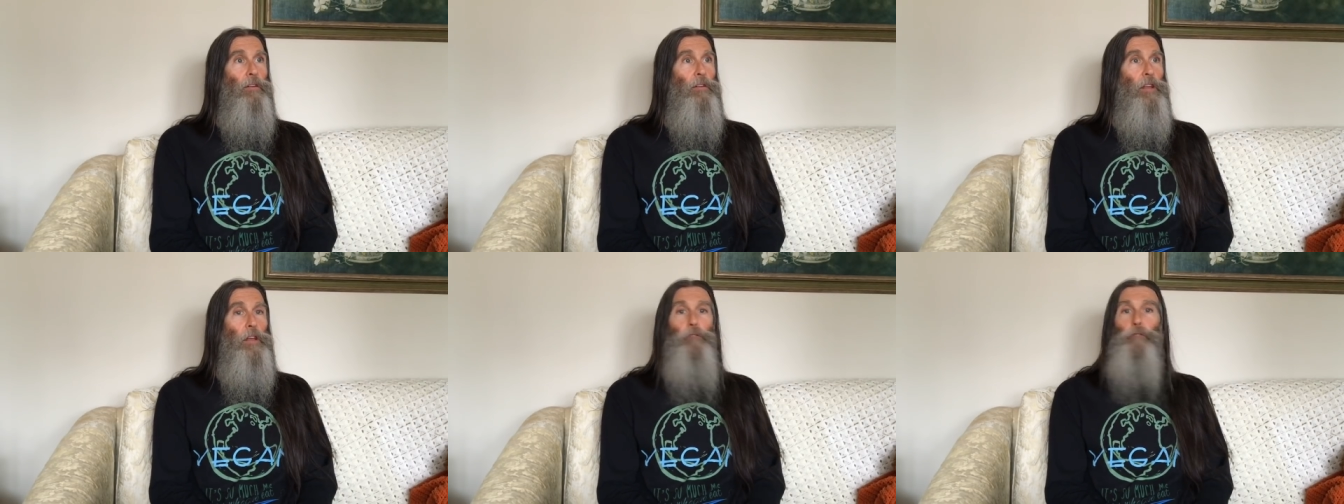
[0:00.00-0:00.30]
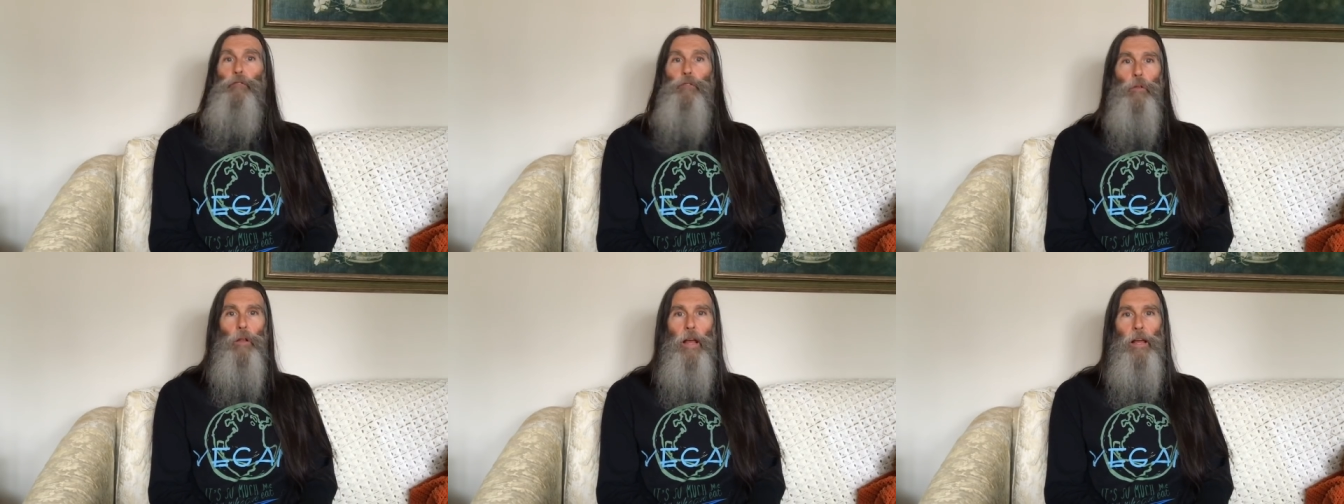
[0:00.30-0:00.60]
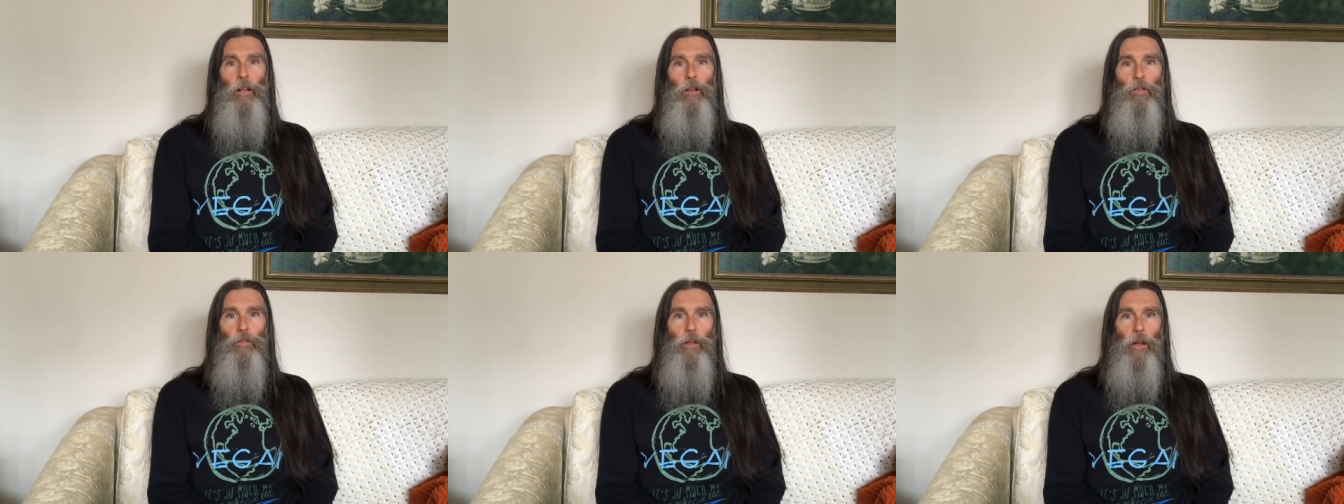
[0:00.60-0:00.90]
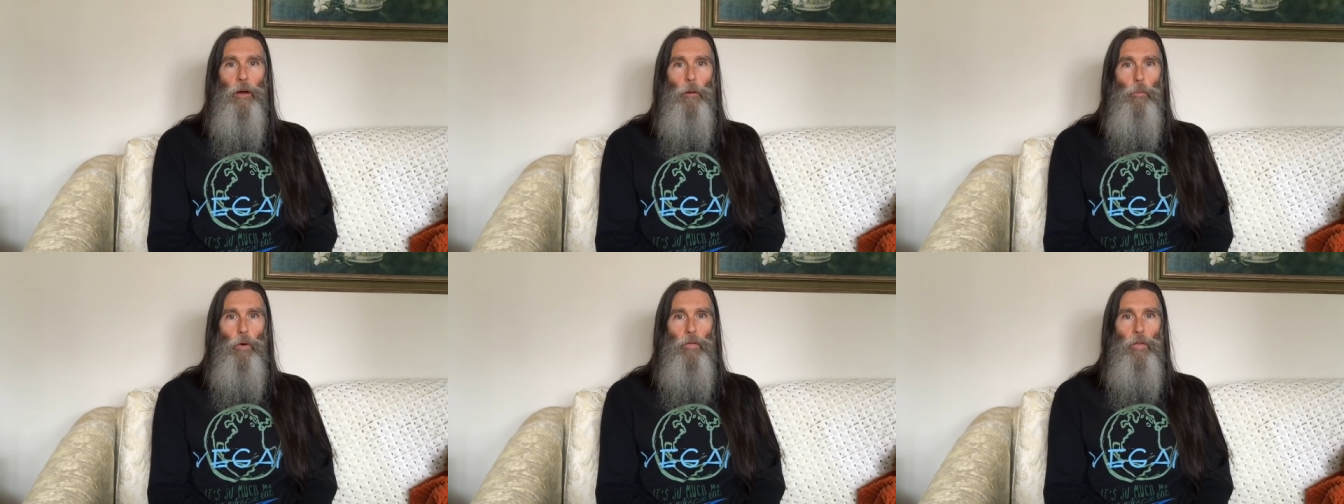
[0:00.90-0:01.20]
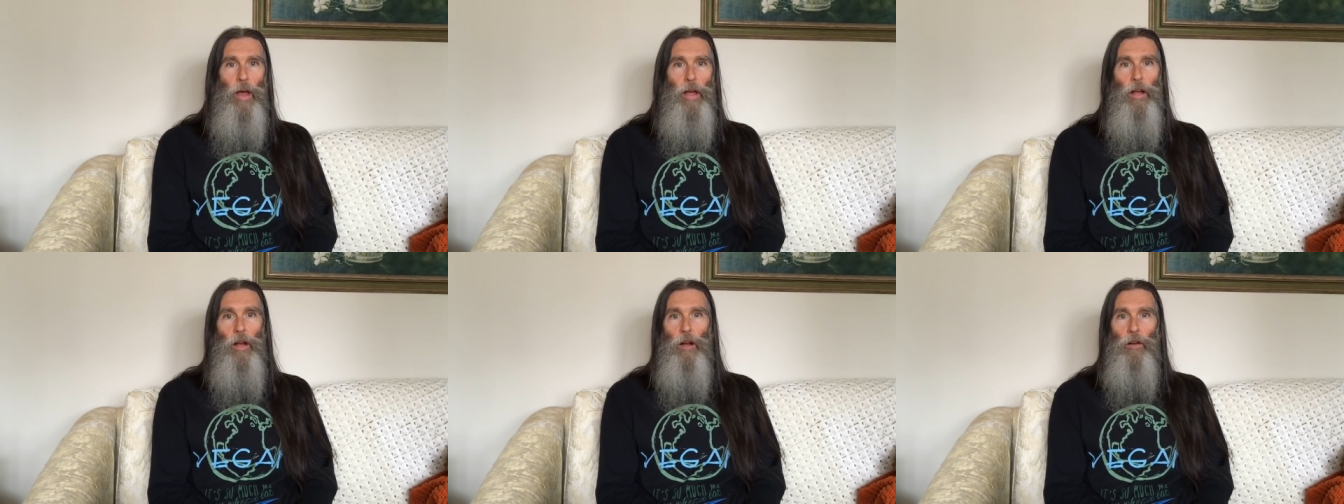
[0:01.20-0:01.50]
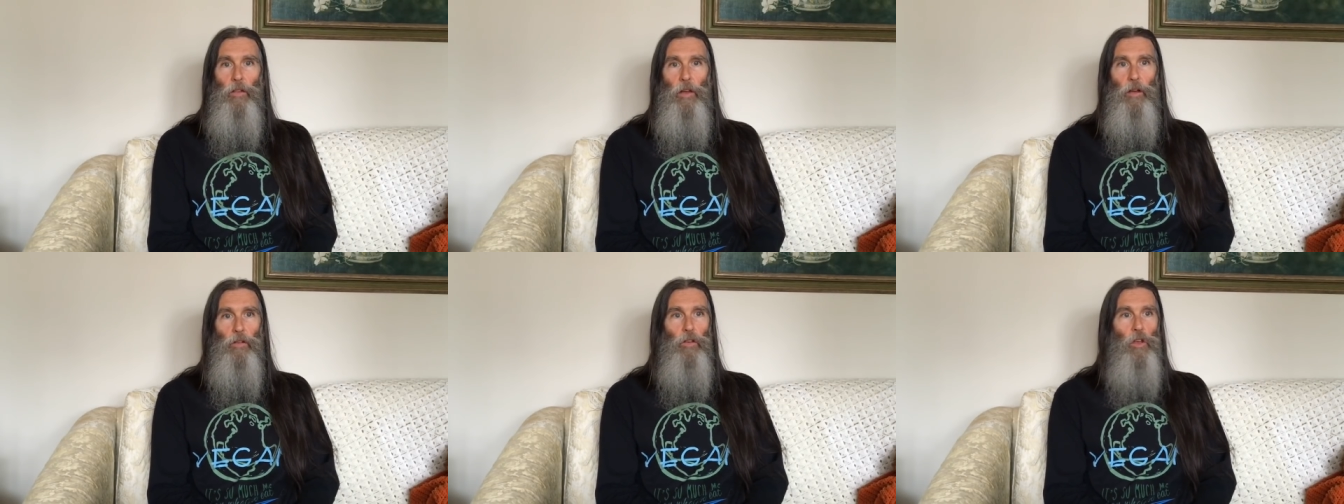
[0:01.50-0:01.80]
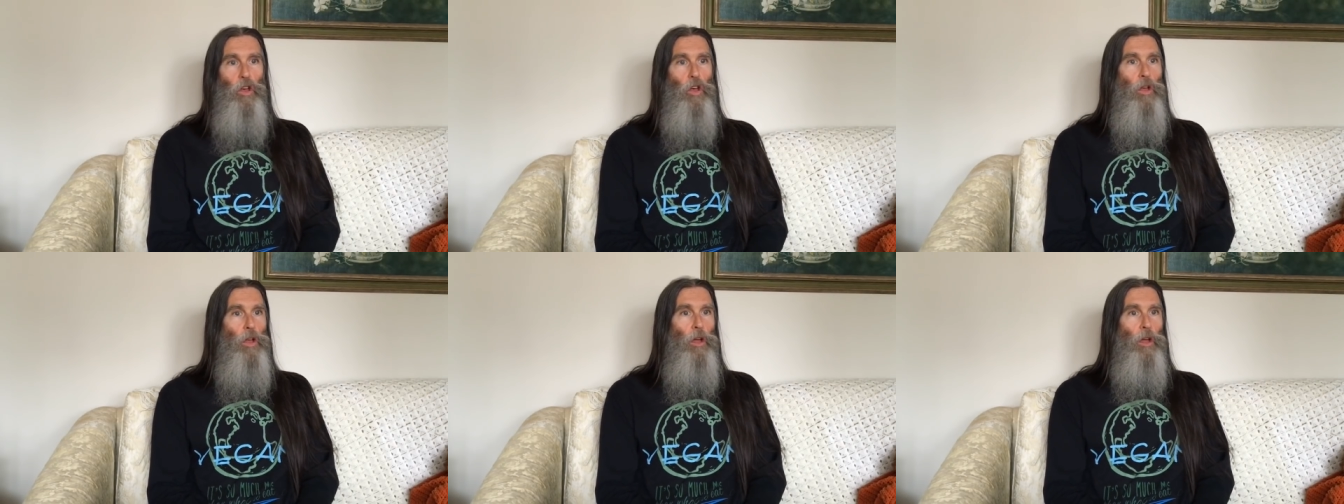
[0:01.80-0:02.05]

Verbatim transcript: deflates them when they hear this.